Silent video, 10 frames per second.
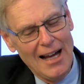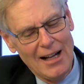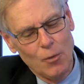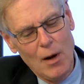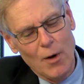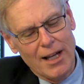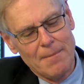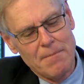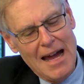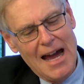when we
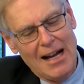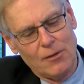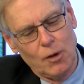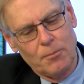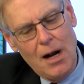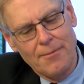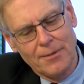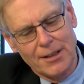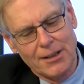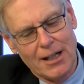come back, we'll
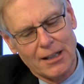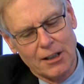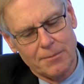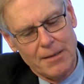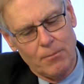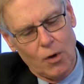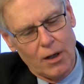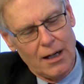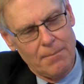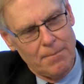probably talk a little bit
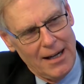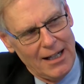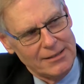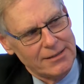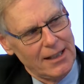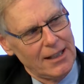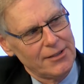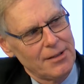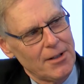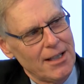more
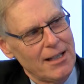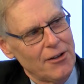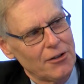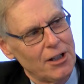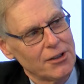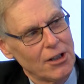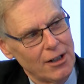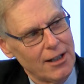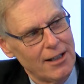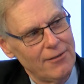about some of the other
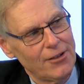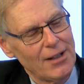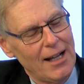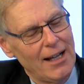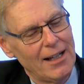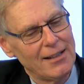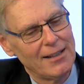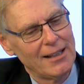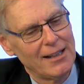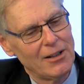alternatives,
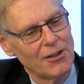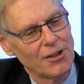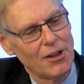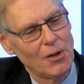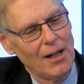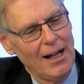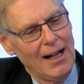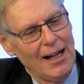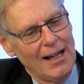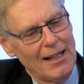and also
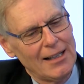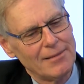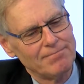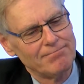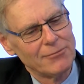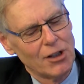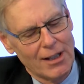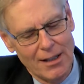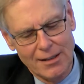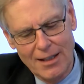
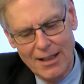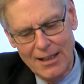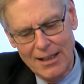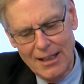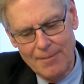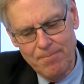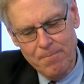look at the